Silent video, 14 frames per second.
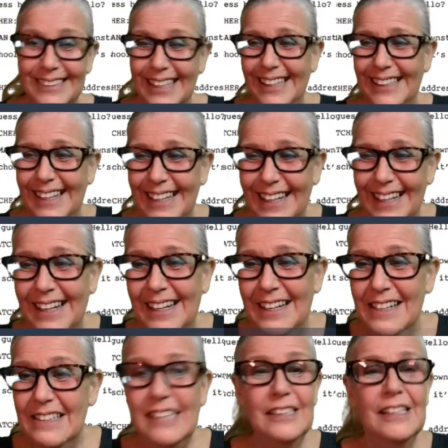
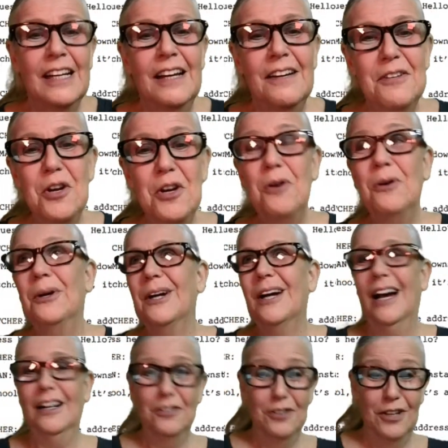that, you know, I
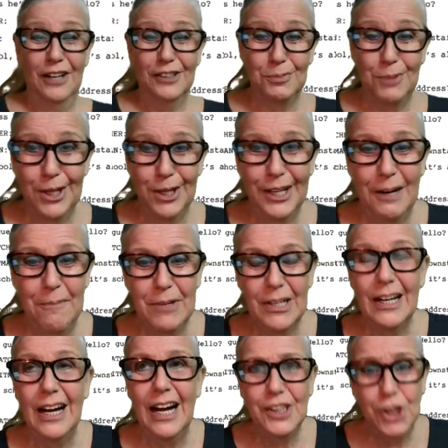don't know how smart I am, but
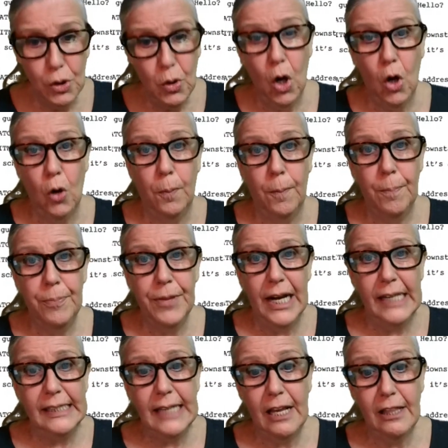I do hope that I
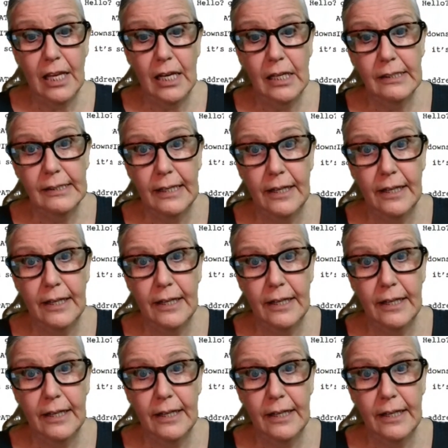say things that